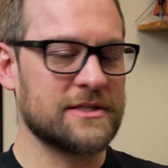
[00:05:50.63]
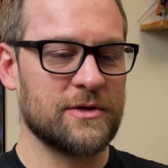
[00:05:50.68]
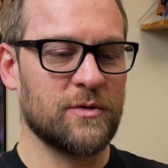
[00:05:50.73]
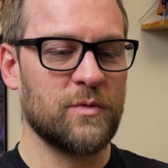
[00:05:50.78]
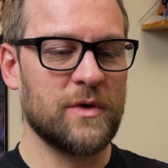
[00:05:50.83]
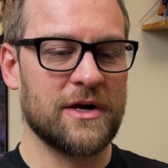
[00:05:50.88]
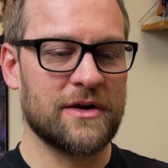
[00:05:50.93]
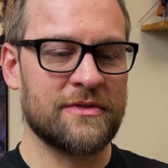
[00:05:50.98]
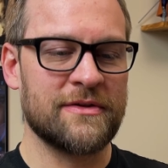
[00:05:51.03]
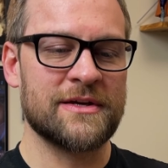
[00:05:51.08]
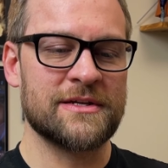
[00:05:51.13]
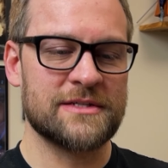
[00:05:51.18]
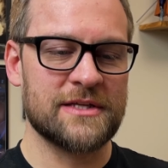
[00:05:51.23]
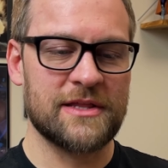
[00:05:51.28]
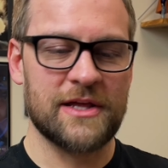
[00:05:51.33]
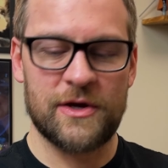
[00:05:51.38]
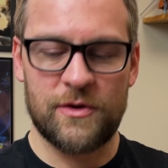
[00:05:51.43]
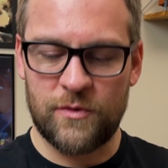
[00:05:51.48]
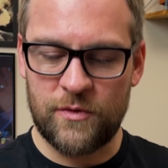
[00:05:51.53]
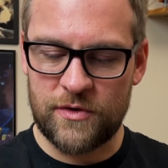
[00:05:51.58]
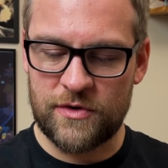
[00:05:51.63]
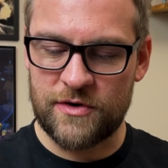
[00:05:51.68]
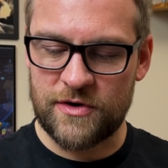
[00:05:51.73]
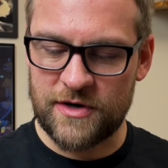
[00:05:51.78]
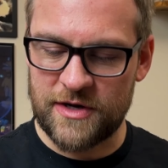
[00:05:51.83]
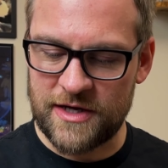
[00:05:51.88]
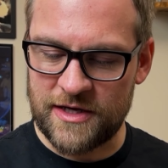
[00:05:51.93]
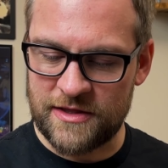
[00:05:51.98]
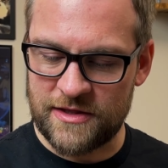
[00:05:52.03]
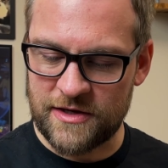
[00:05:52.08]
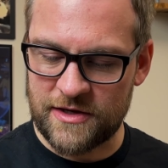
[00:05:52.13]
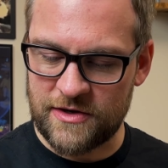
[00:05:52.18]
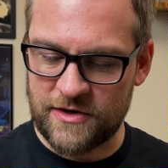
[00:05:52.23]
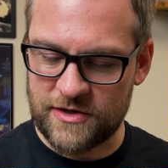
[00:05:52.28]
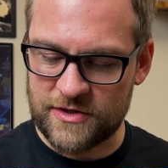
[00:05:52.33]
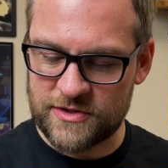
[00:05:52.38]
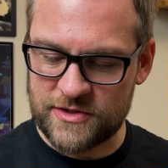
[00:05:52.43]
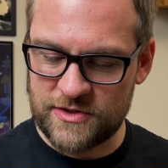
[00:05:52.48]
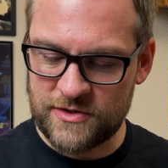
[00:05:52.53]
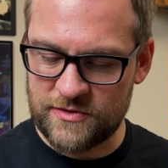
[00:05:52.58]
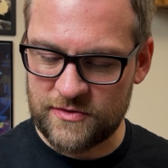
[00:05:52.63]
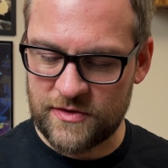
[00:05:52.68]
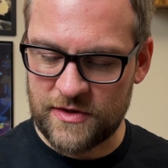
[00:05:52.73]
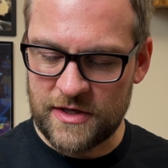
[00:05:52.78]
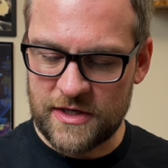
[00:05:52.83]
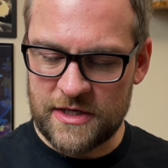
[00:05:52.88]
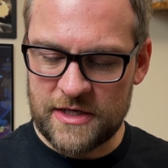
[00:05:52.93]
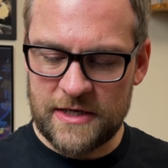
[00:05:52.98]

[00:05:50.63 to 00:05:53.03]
the weird things that they order in the cartoon.